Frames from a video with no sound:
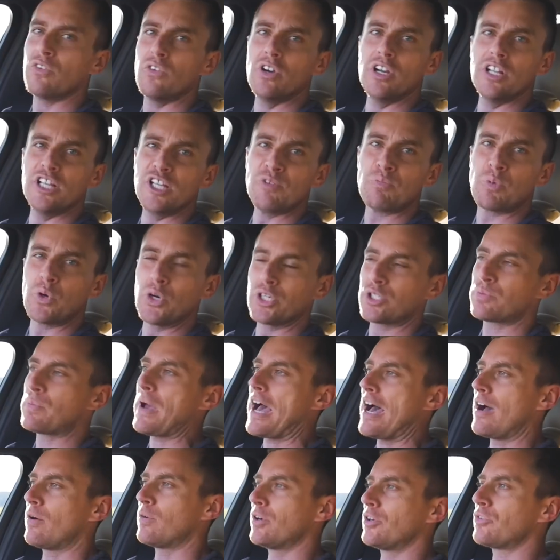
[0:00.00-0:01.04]
really push
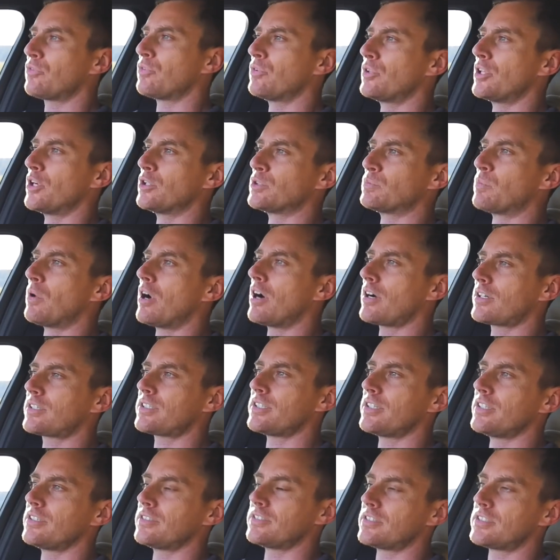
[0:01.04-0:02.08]
power through those
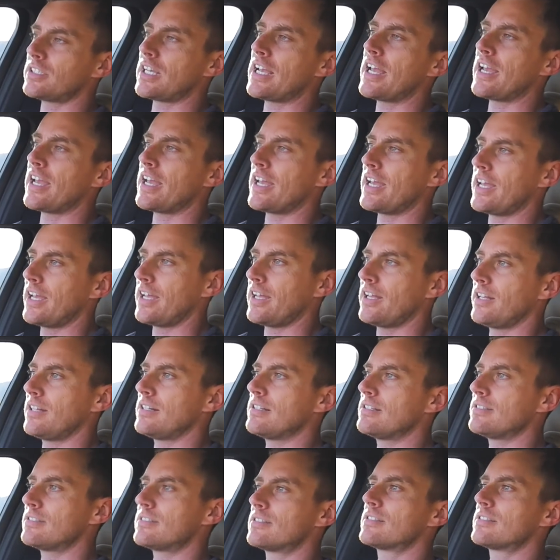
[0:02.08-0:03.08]
boxes, and